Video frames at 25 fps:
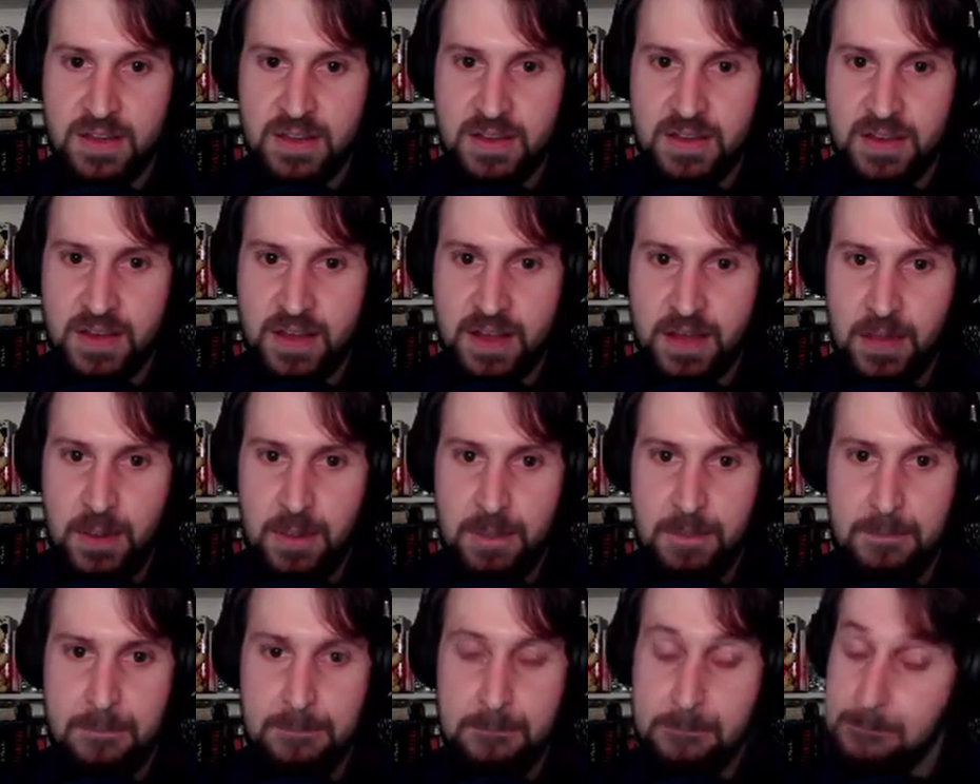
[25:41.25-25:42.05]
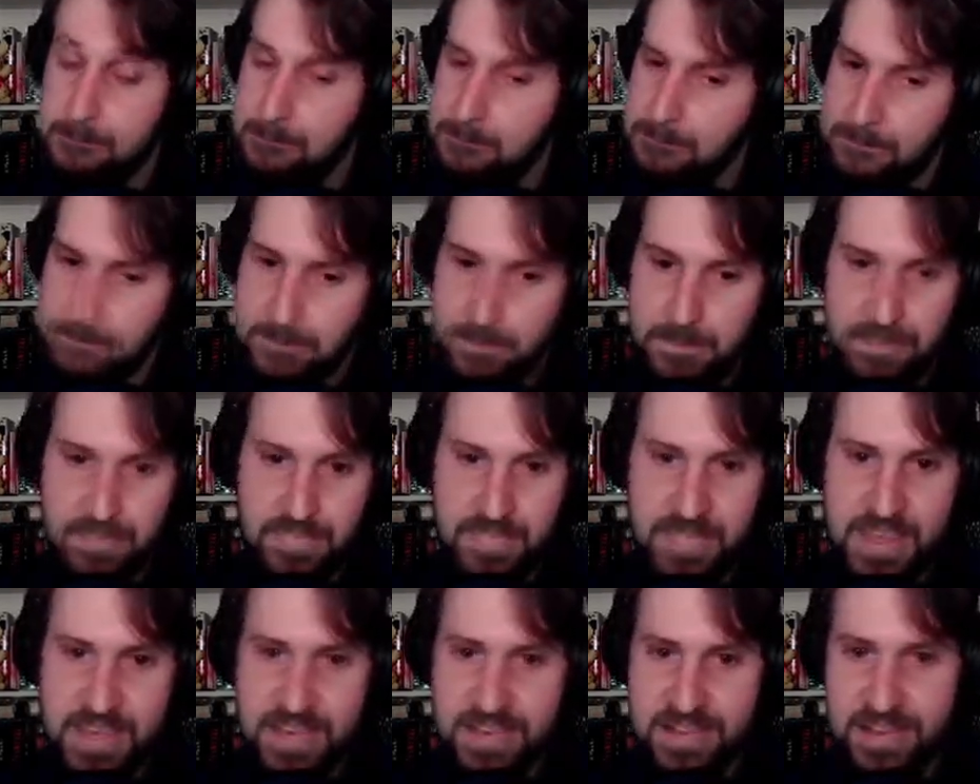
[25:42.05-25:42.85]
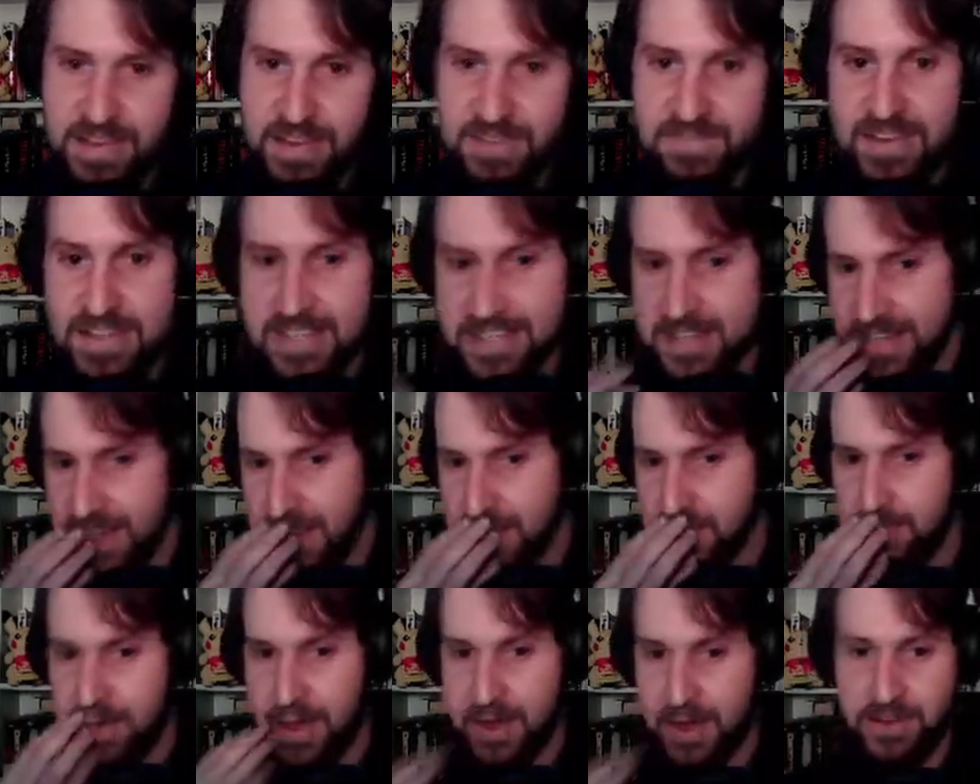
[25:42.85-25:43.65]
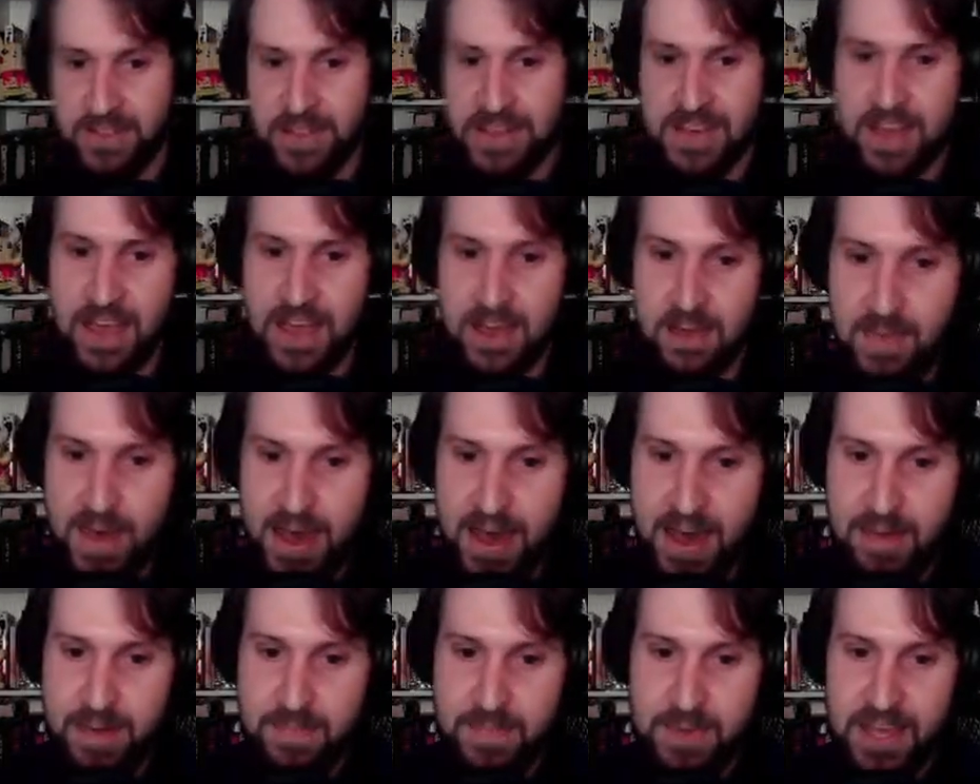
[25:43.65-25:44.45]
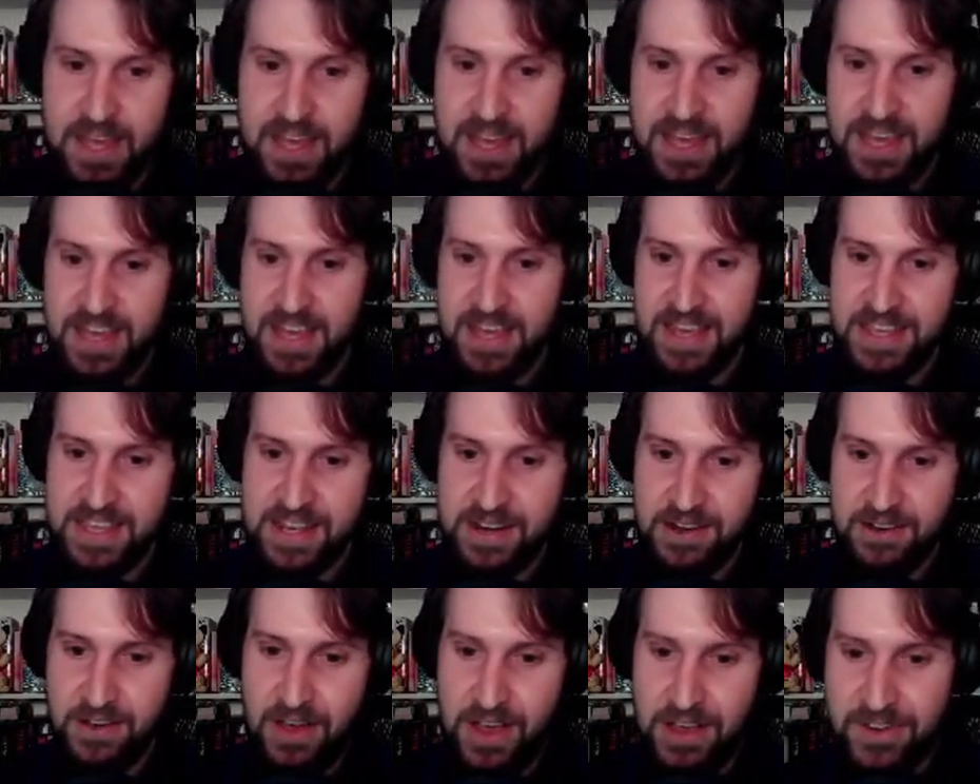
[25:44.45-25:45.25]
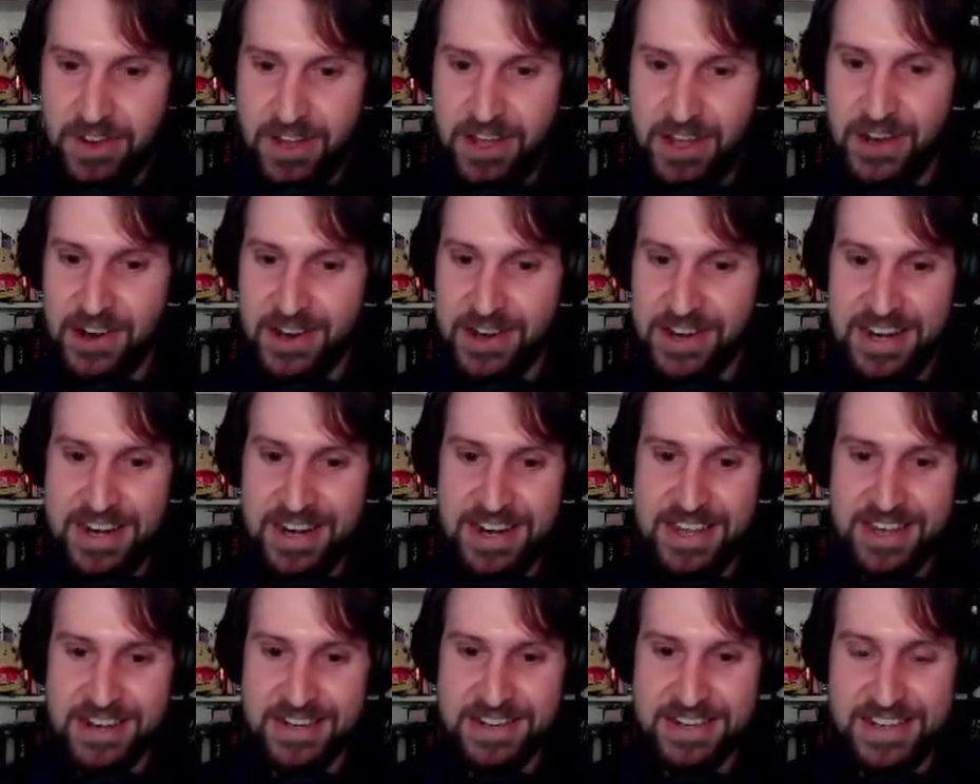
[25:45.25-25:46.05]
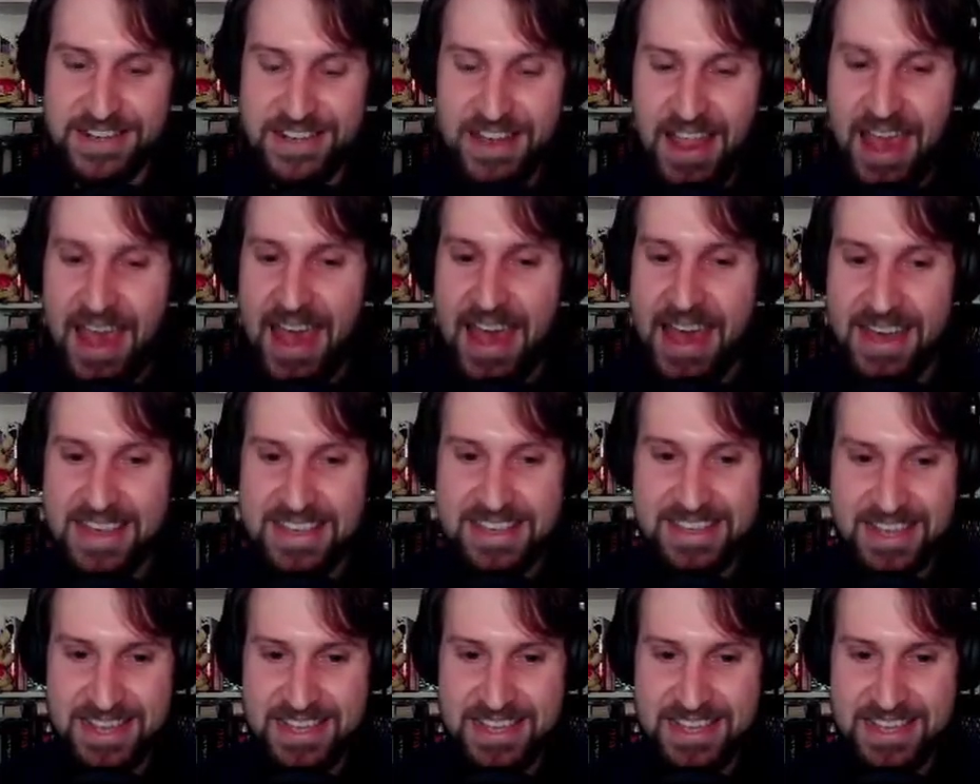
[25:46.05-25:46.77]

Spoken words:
Knockout. You'll love to see it. The power of the town map. You know, every card in here has a